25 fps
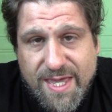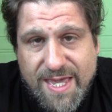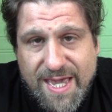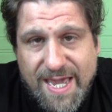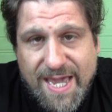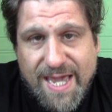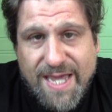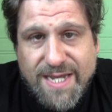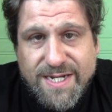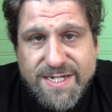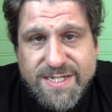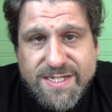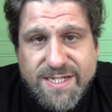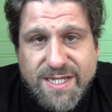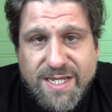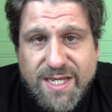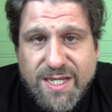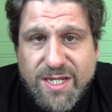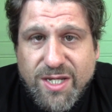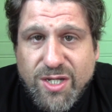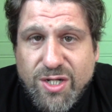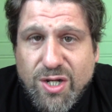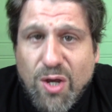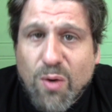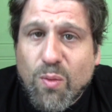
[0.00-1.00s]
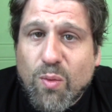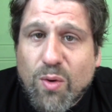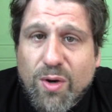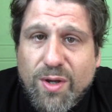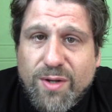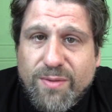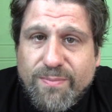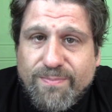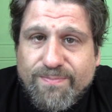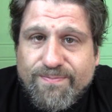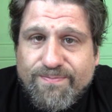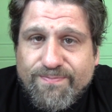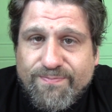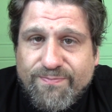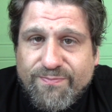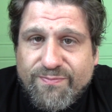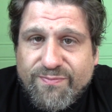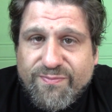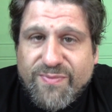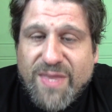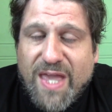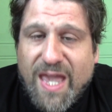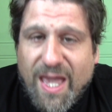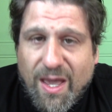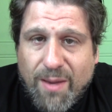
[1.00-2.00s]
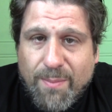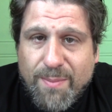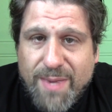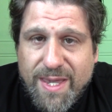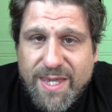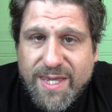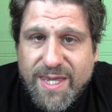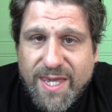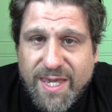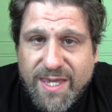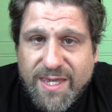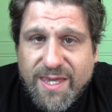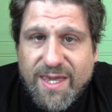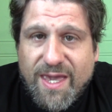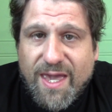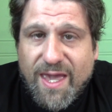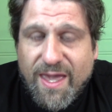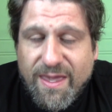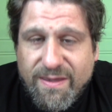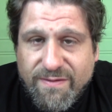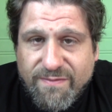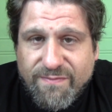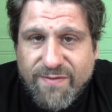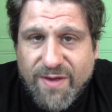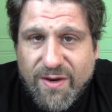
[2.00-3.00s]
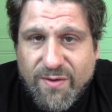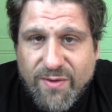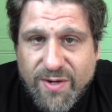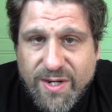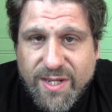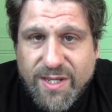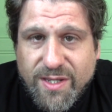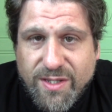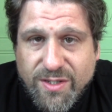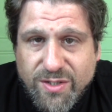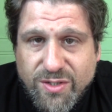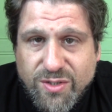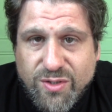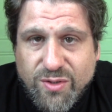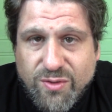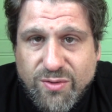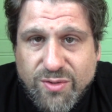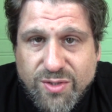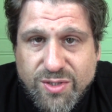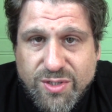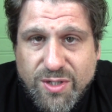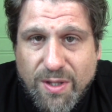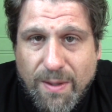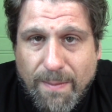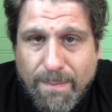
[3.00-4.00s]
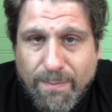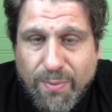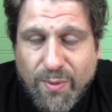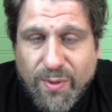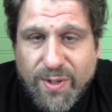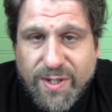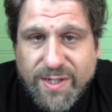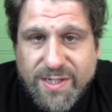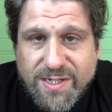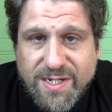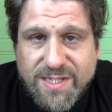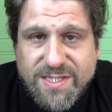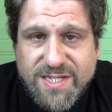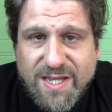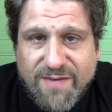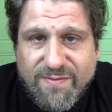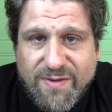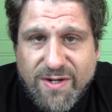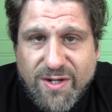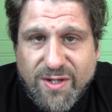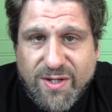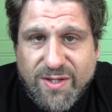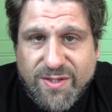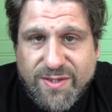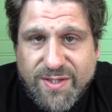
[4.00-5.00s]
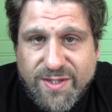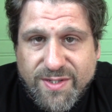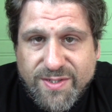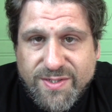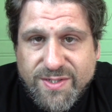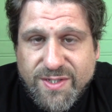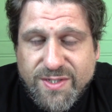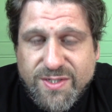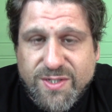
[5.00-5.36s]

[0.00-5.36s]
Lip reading: And you know what? They are making a very good point. Let's have a look at this.